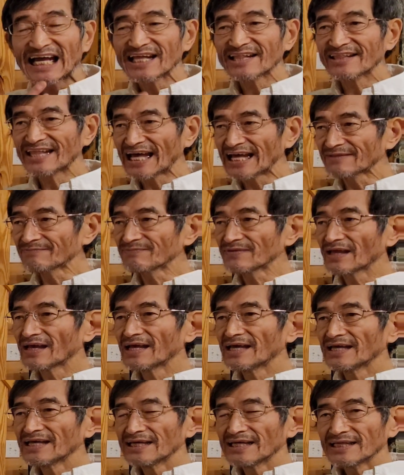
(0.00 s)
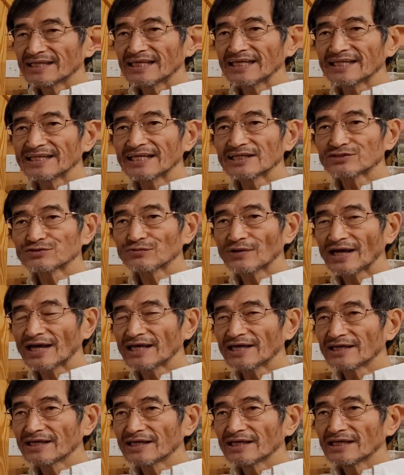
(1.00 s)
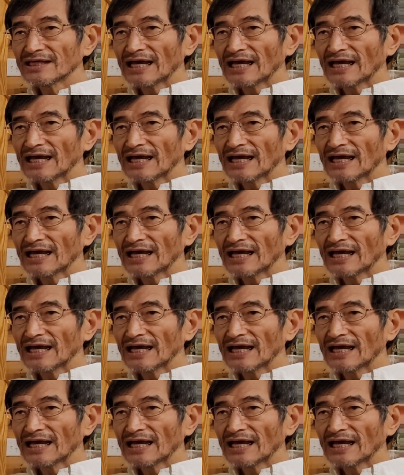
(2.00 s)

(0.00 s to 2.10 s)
Then, in this way,